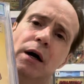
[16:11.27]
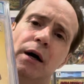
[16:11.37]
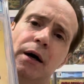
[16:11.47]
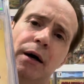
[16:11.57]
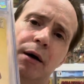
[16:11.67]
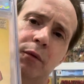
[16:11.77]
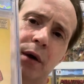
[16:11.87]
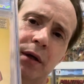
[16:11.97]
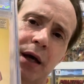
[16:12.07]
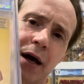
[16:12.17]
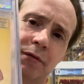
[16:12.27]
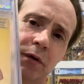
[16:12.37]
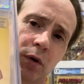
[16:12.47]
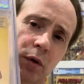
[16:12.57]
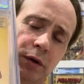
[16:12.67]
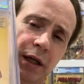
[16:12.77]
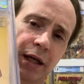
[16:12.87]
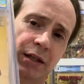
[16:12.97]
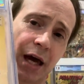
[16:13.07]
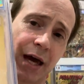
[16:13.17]
where you have Golden
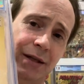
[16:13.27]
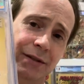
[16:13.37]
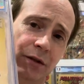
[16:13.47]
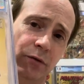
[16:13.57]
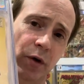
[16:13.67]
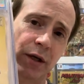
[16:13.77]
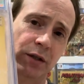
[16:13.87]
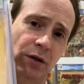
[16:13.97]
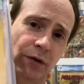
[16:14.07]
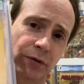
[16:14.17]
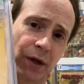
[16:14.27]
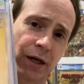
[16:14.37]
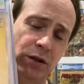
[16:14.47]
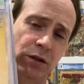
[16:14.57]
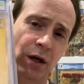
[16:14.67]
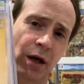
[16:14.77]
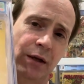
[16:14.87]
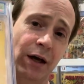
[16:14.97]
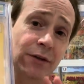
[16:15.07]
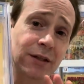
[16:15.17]
Age and Silver Age Flash.
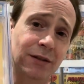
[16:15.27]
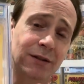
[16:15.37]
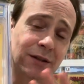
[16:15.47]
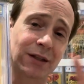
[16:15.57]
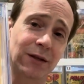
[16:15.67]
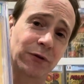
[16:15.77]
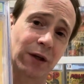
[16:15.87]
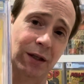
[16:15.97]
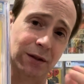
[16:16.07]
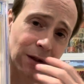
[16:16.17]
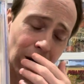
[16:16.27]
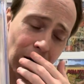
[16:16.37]
Now, this is significant